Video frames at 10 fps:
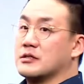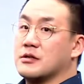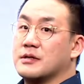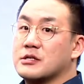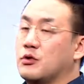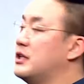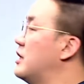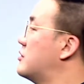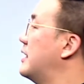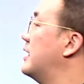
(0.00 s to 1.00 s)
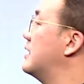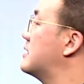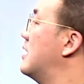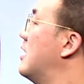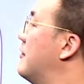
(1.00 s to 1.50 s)
So this quotation
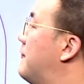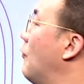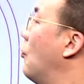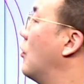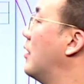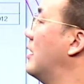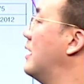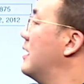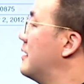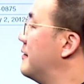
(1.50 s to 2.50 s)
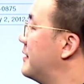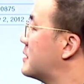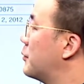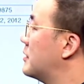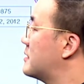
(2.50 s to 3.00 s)
is for this
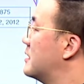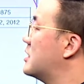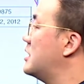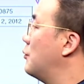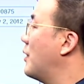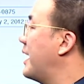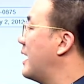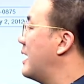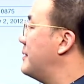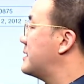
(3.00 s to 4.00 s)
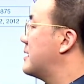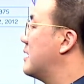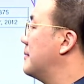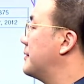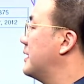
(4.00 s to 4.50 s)
person, Chi Wang, ABC
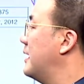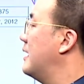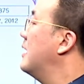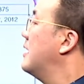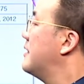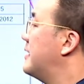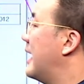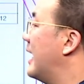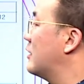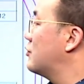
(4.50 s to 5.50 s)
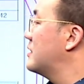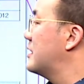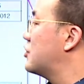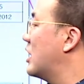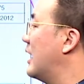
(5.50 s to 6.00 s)
Company, the address in
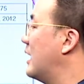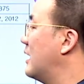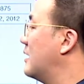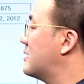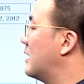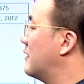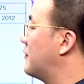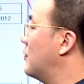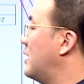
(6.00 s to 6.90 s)
China, telephone,